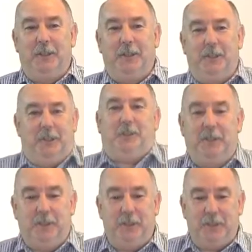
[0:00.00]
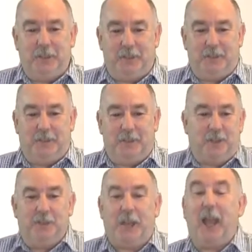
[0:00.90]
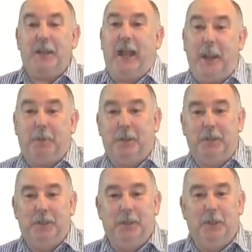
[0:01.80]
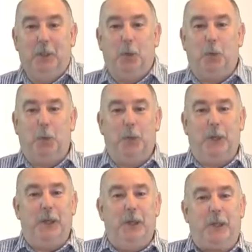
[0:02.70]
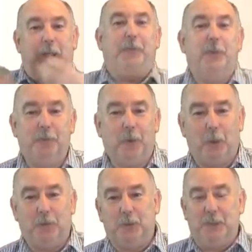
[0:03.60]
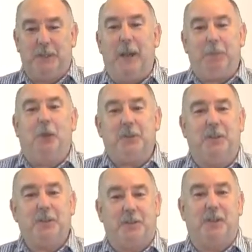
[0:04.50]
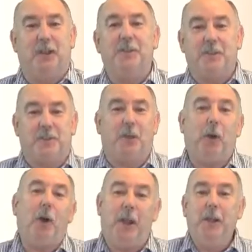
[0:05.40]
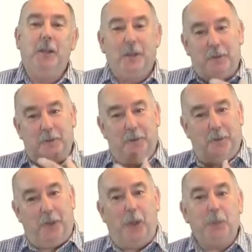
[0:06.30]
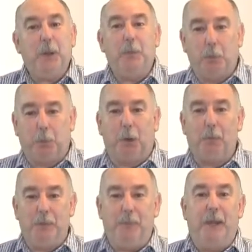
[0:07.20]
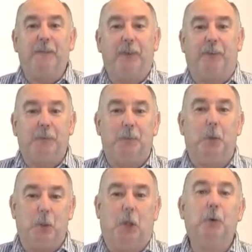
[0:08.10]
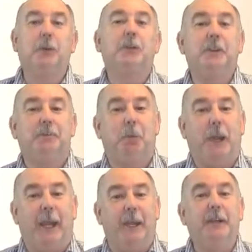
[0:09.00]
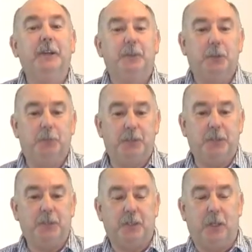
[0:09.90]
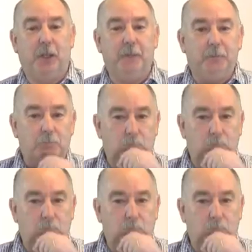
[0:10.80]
the tissues can't adapt, or the effort involved to adapt those tissues to the loads are so high. Those people will probably benefit from a more longer term plan to reduce the load.